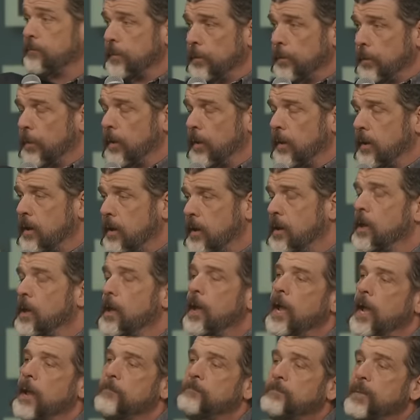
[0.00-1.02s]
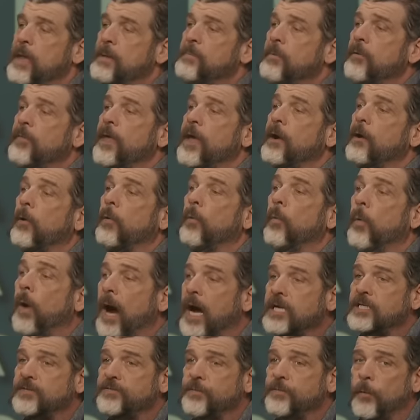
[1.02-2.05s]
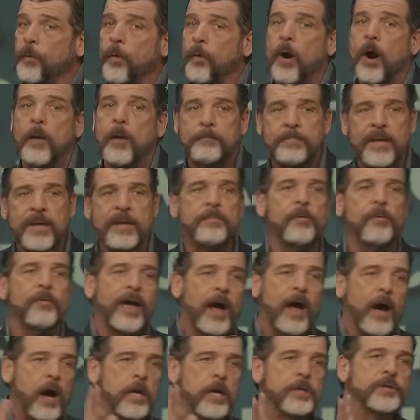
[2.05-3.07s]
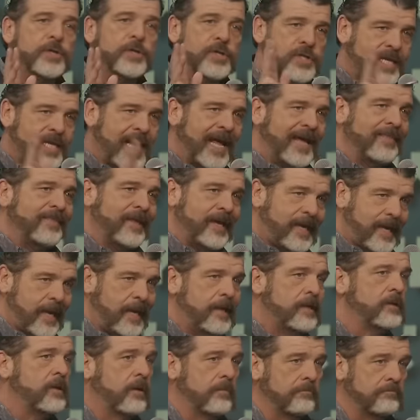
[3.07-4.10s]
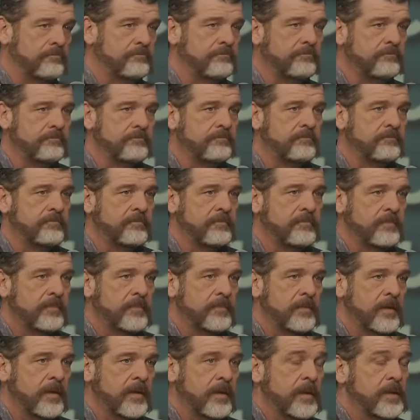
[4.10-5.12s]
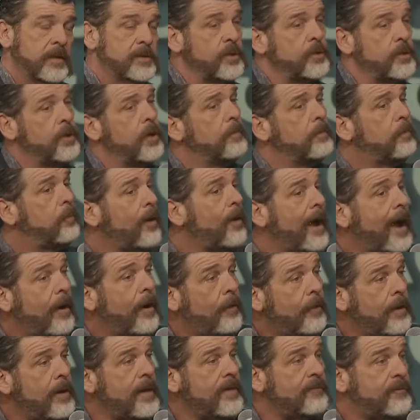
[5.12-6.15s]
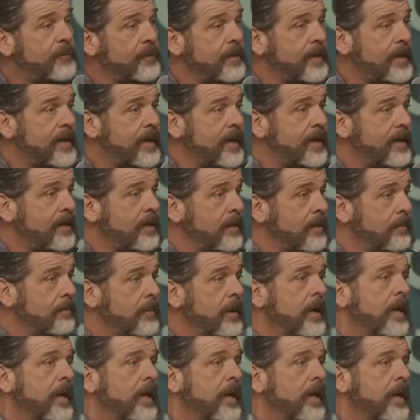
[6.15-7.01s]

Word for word: Lord and people that are watchful are people that understand the kingdom. So your priority for the kingdom